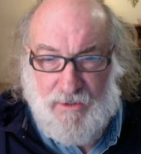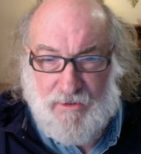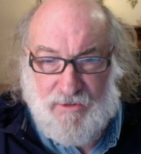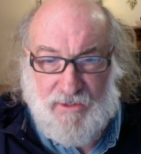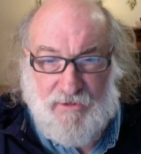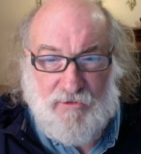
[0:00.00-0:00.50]

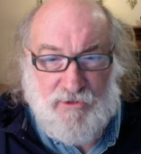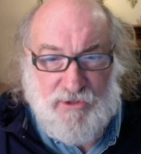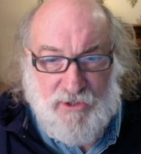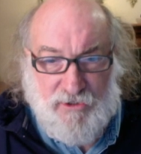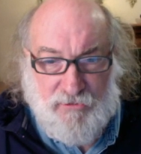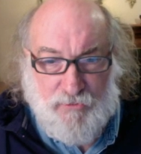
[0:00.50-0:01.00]
Little
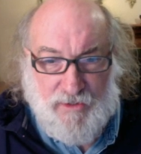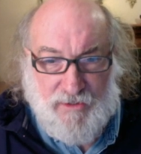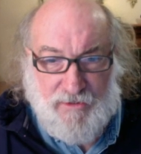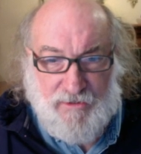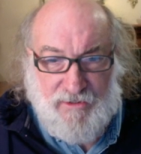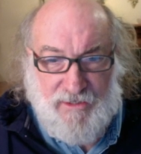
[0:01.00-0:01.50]
children,
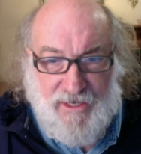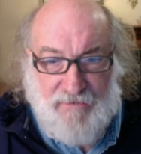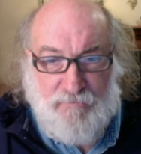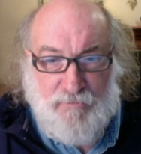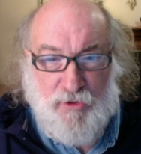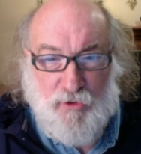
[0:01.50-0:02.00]

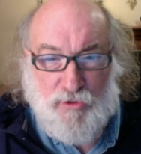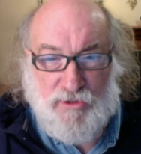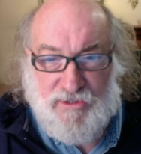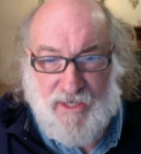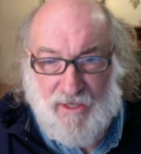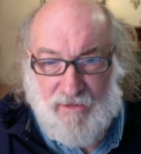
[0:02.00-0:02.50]
keep
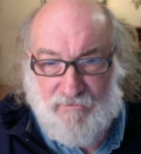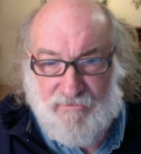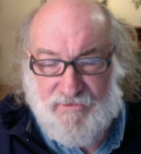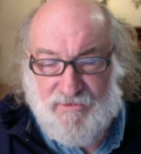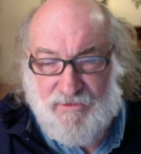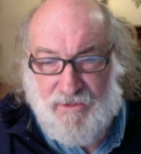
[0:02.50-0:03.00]

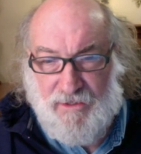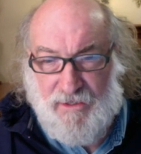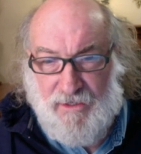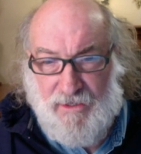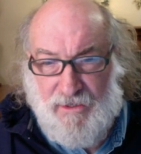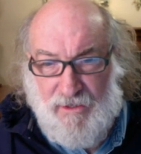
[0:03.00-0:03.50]
yourselves
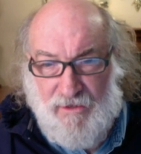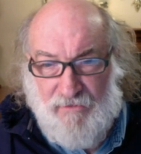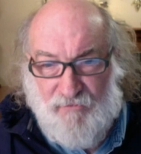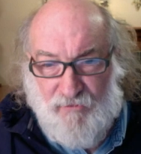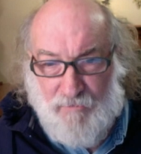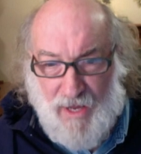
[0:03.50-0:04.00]

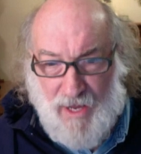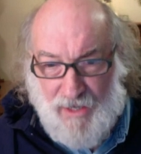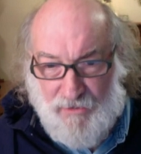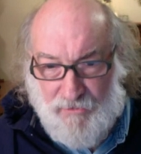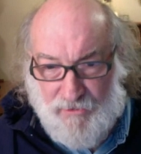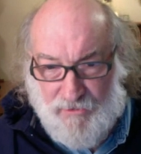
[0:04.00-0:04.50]
from
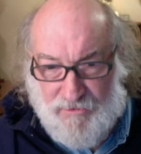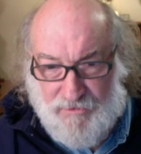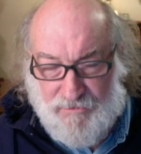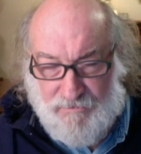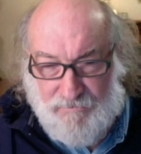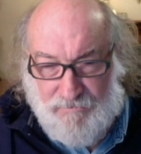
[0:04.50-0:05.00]

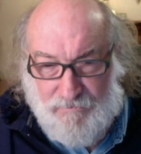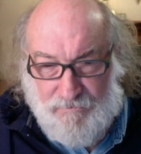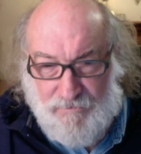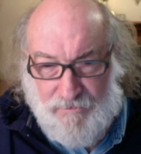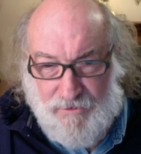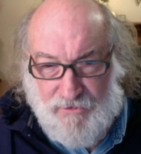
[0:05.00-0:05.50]
idols.
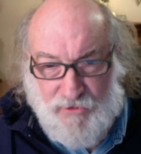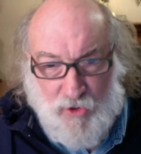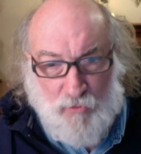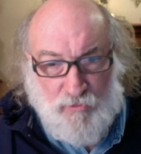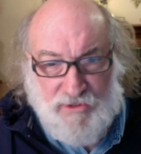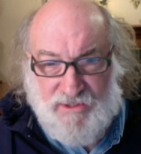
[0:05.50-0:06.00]

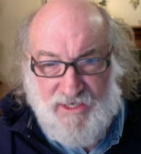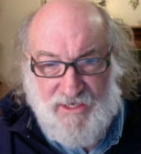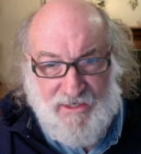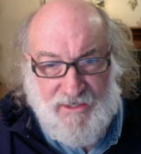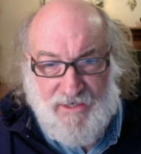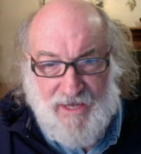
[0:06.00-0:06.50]
Don't
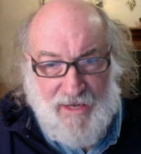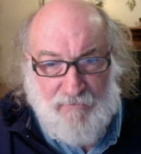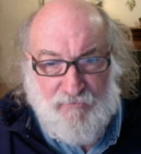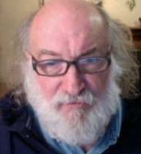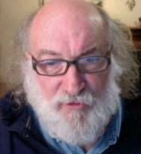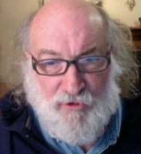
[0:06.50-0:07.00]
seek a
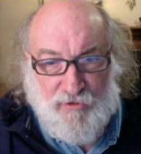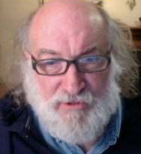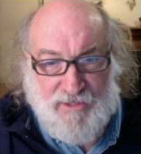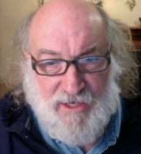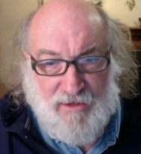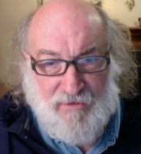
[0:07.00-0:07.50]
name for
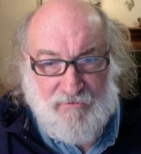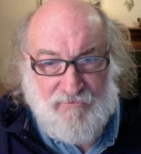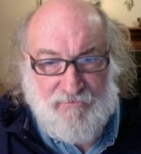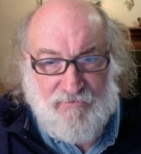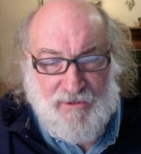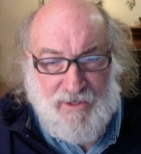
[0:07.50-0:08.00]
yourself.